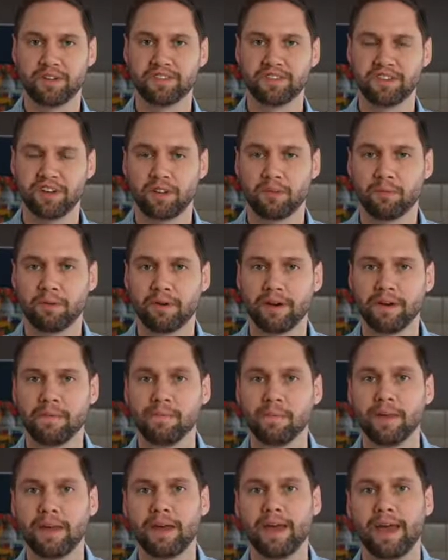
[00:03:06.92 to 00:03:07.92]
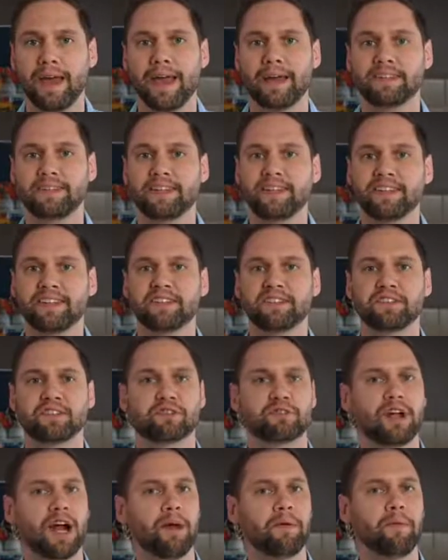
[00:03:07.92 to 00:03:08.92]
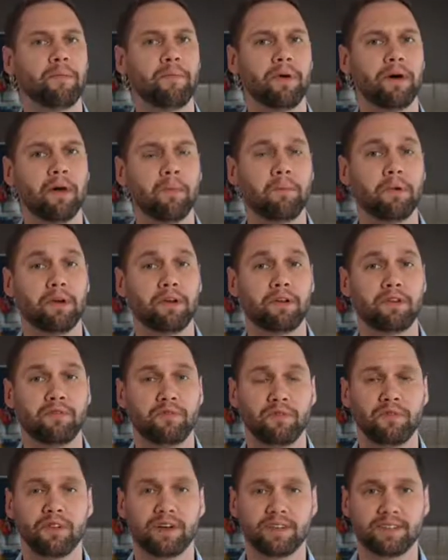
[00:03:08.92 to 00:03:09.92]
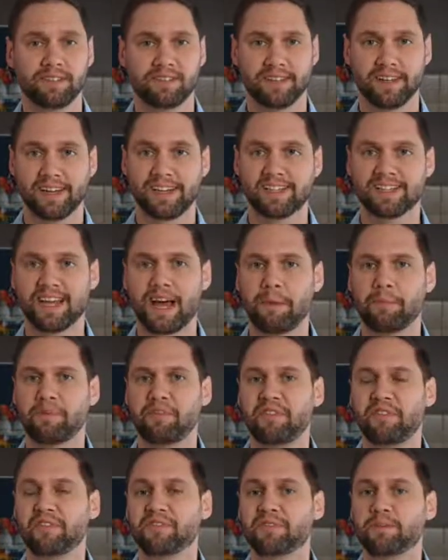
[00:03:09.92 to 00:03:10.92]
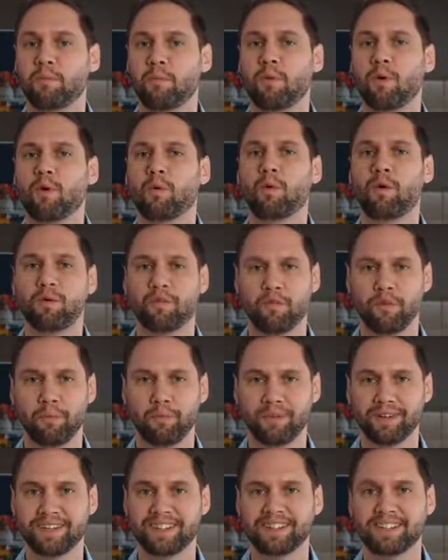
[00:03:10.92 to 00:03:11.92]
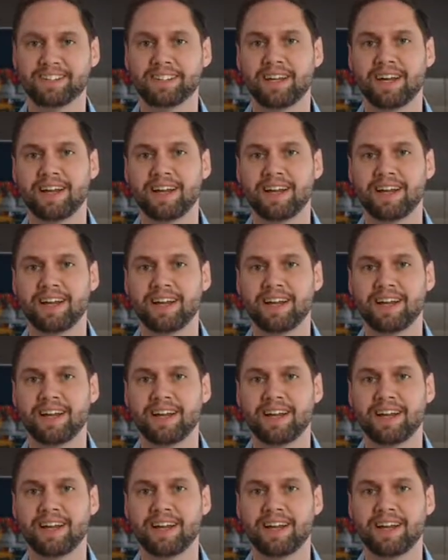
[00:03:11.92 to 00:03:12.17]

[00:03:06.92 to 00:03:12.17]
celebrate, and hit that subscribe and bell button if you'd like to stay on top of even some more wonderful places